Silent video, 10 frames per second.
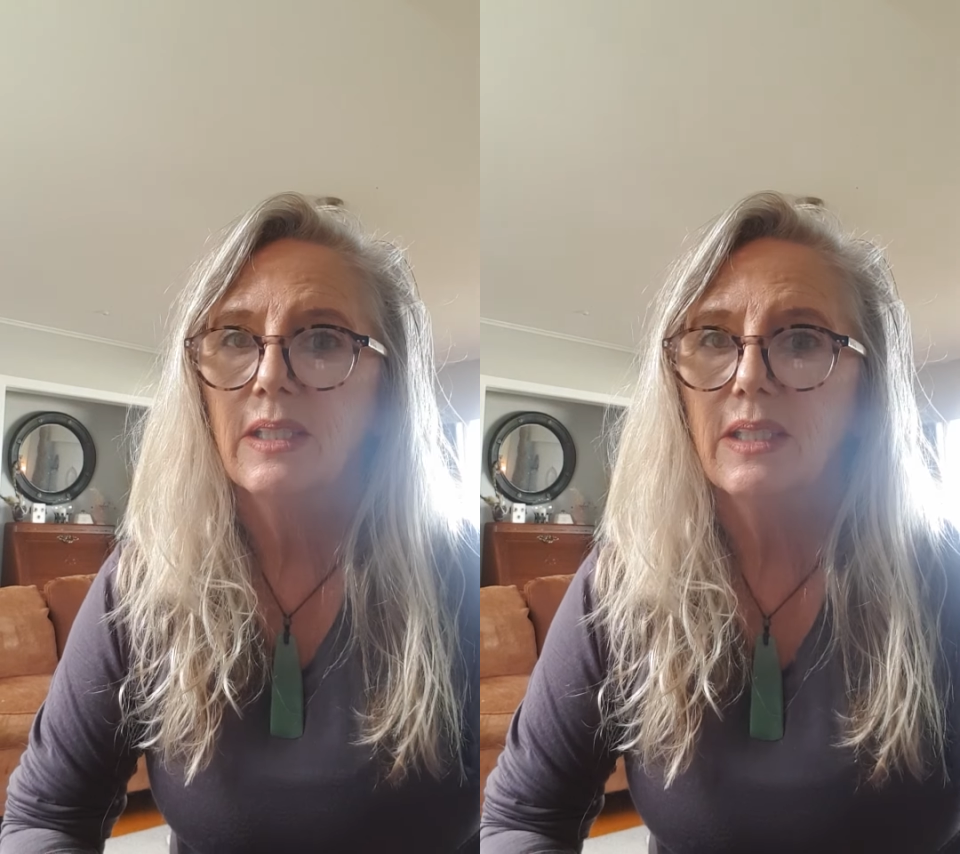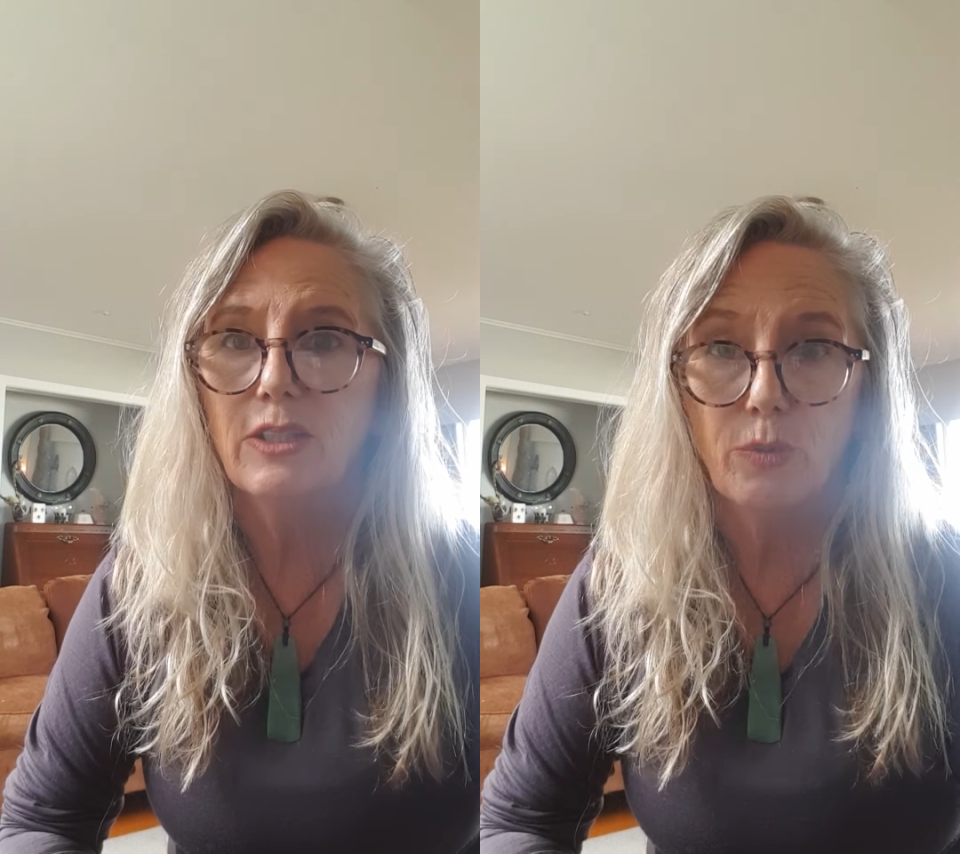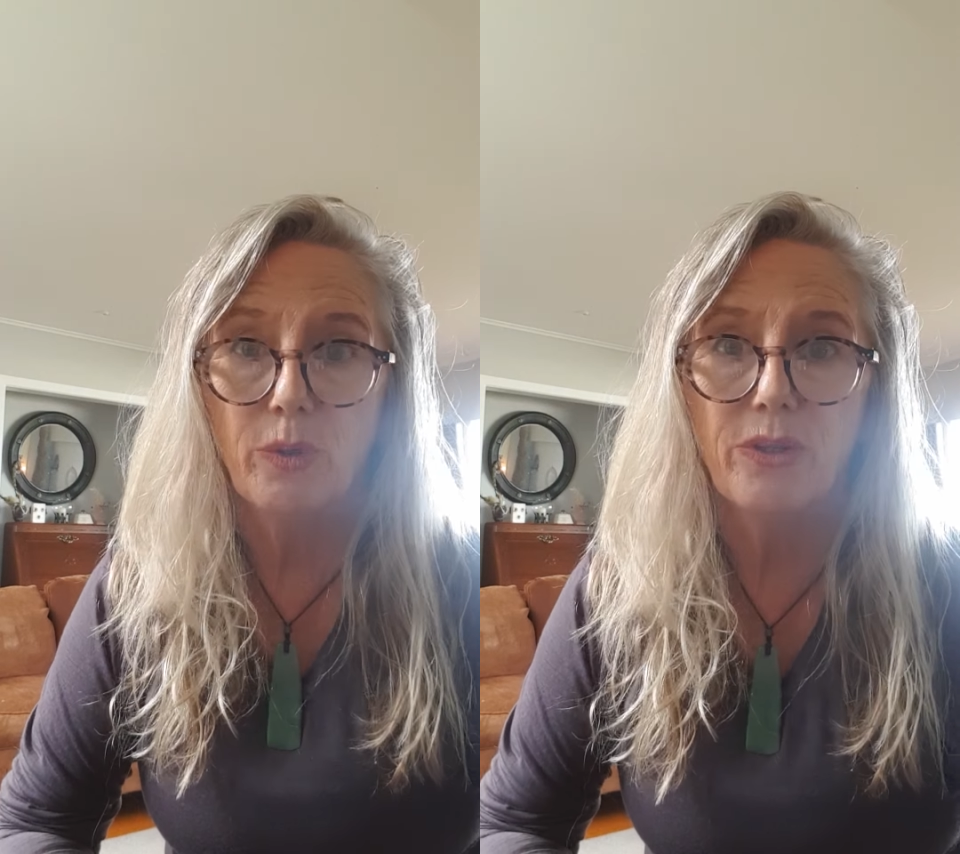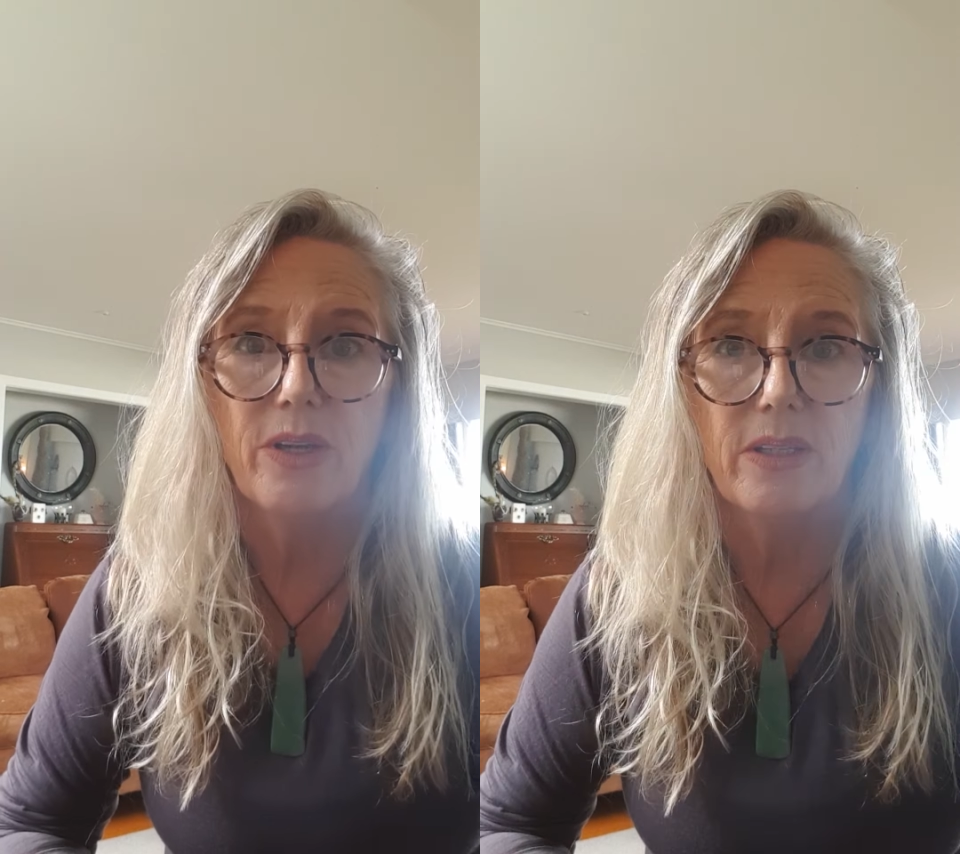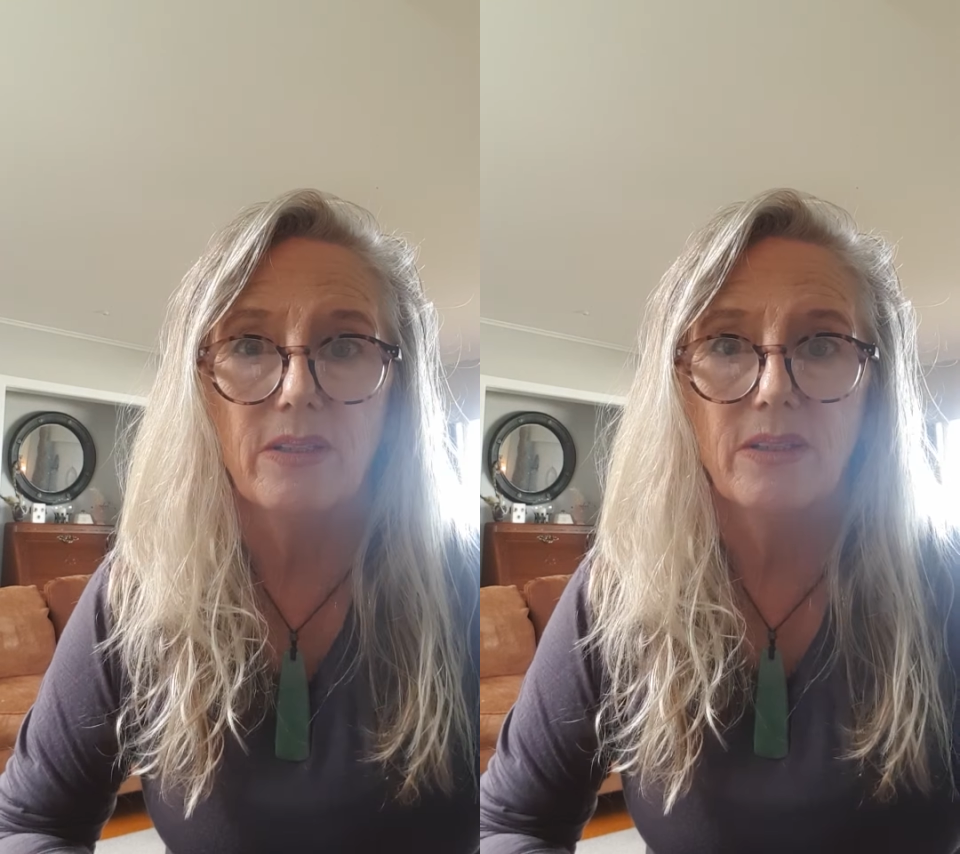it's worth
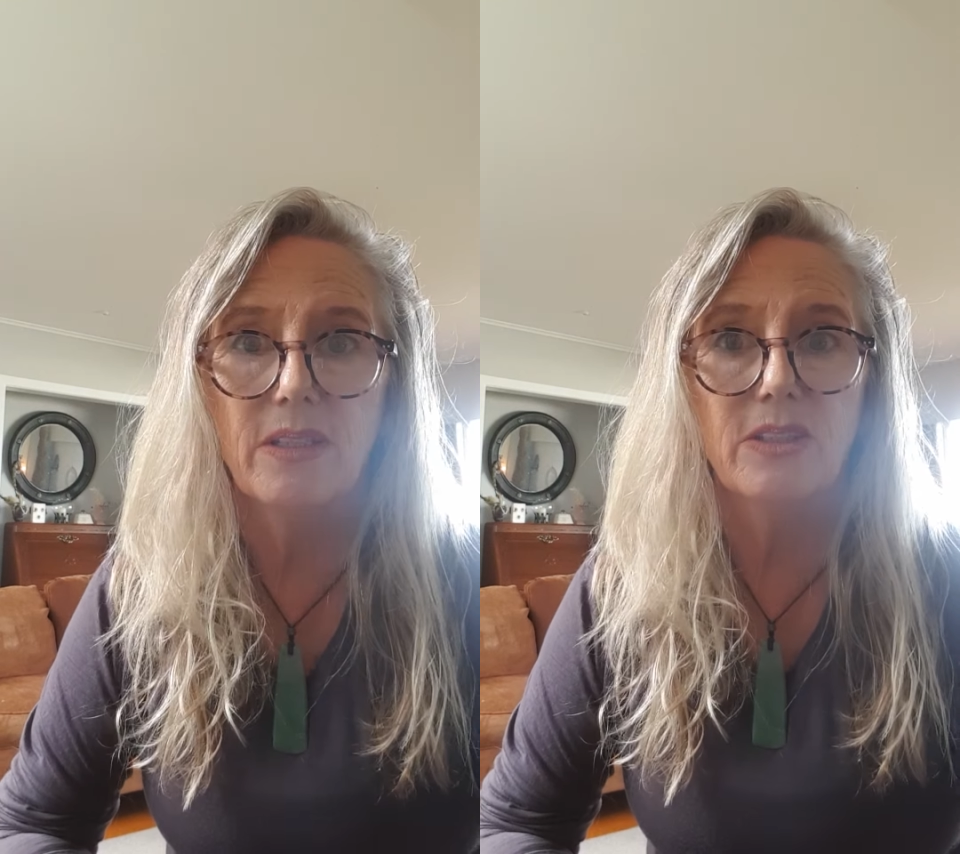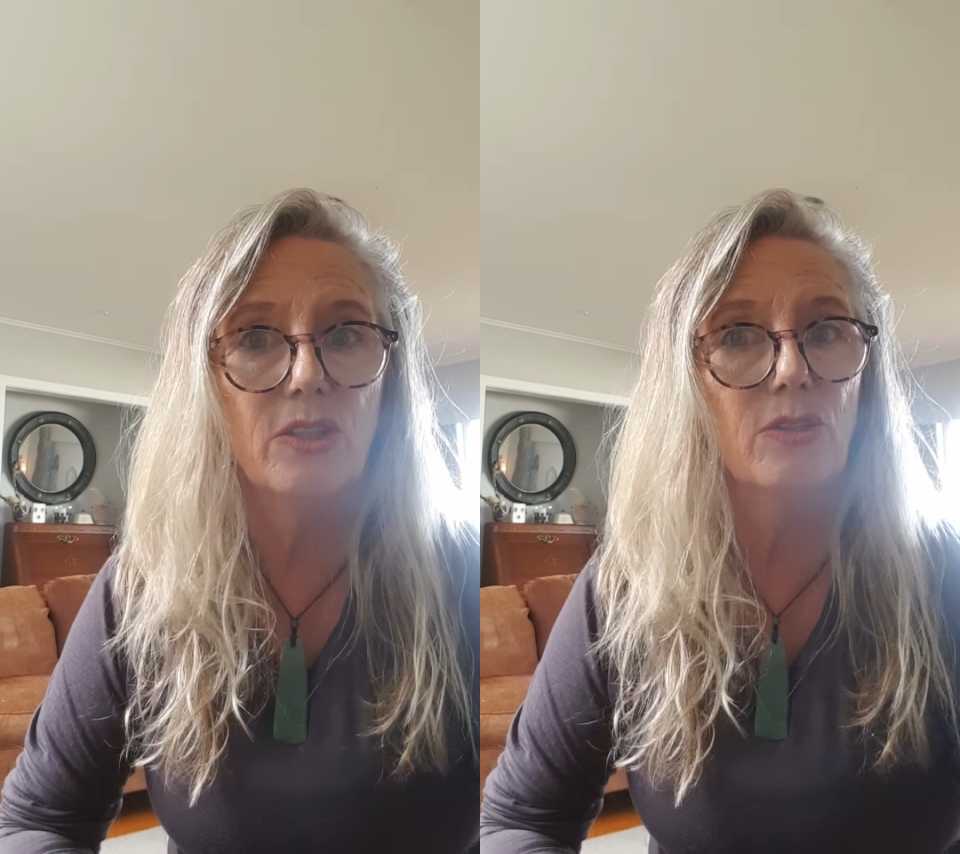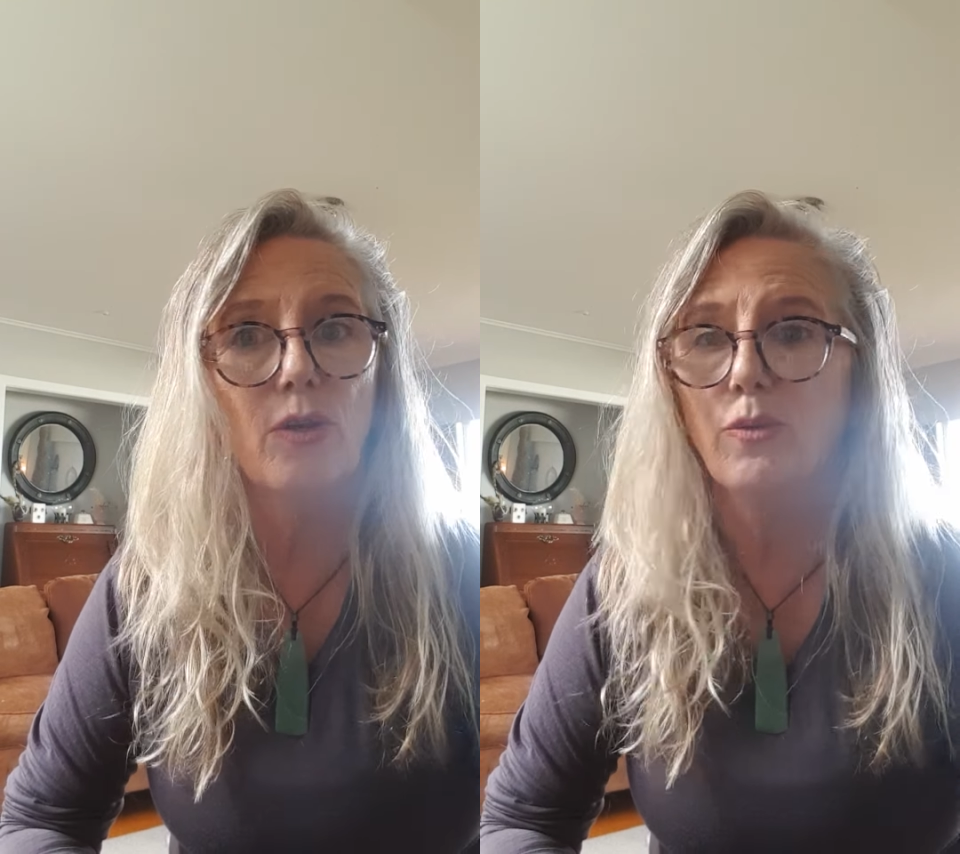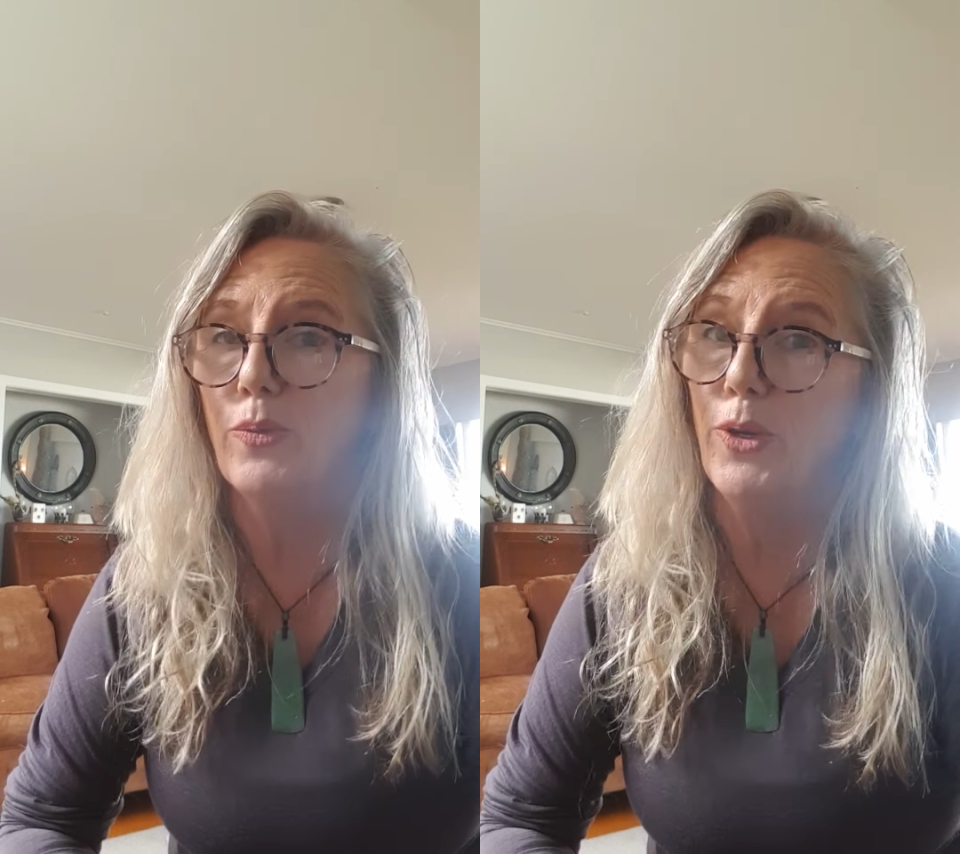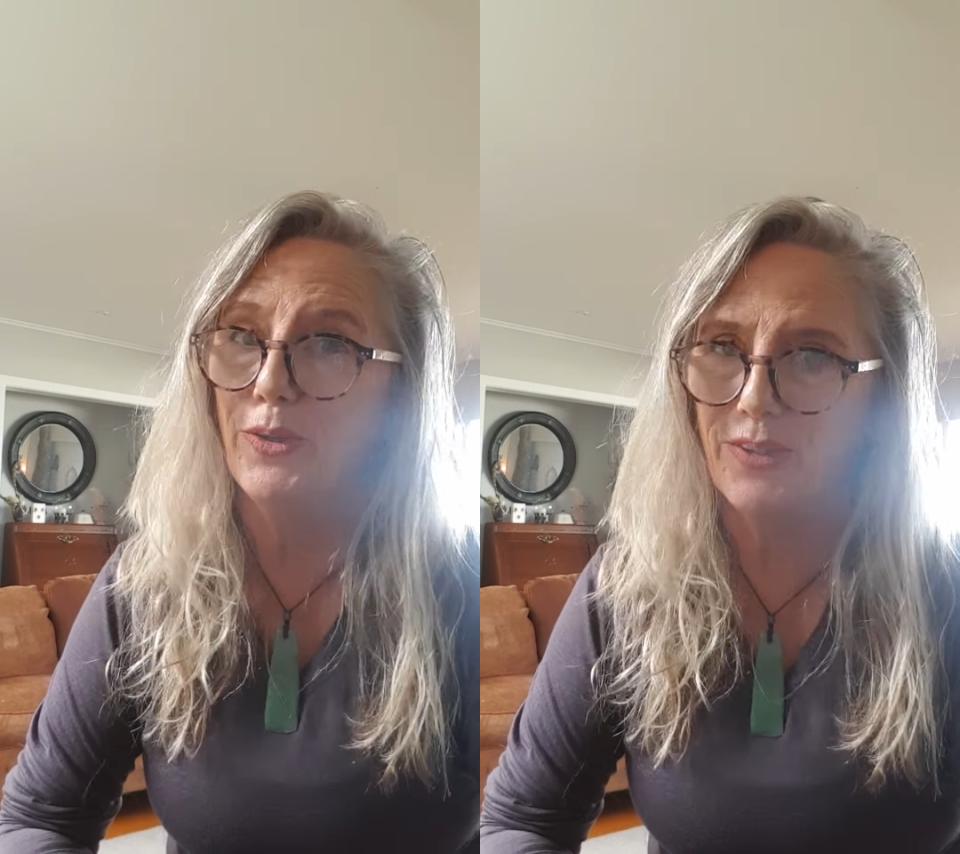it. It's so
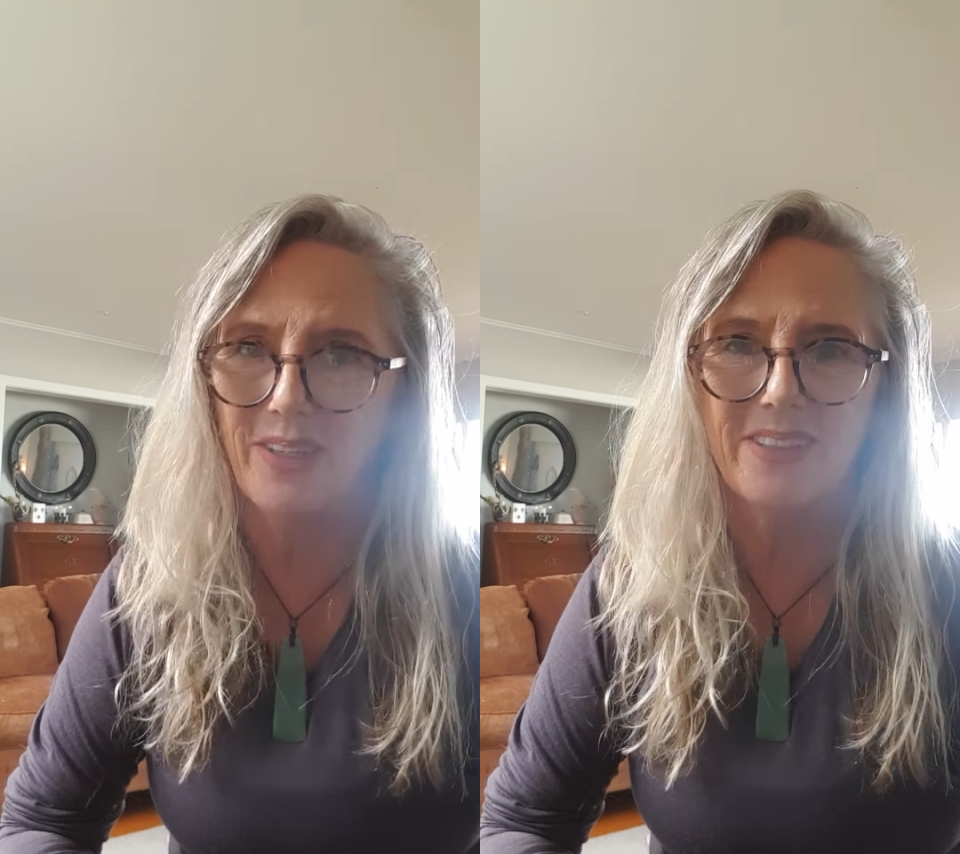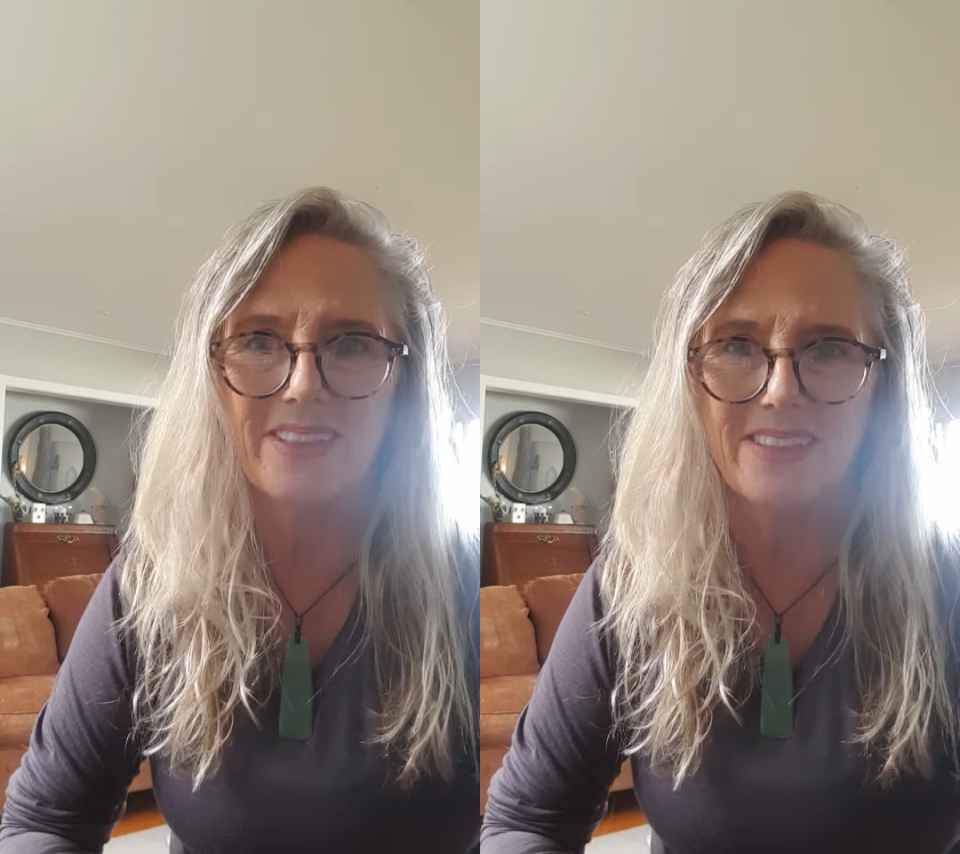worth it.